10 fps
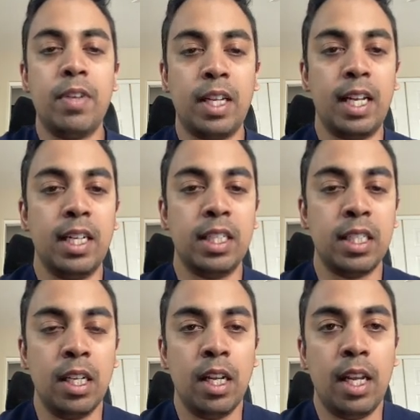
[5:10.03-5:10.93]
Again, it's
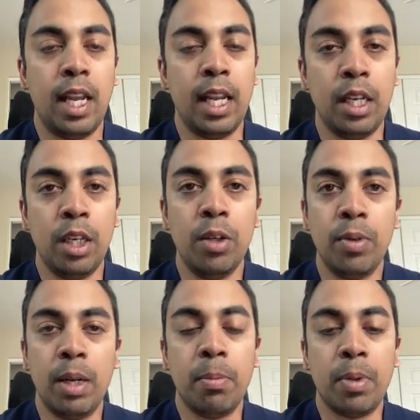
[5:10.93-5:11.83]
a new
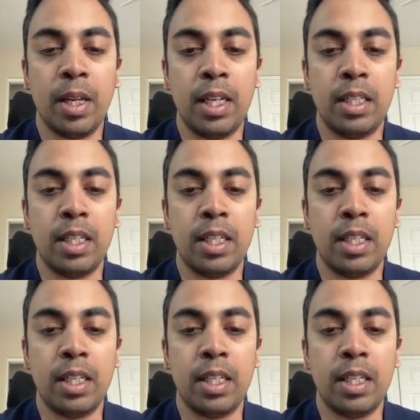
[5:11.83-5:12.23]
implant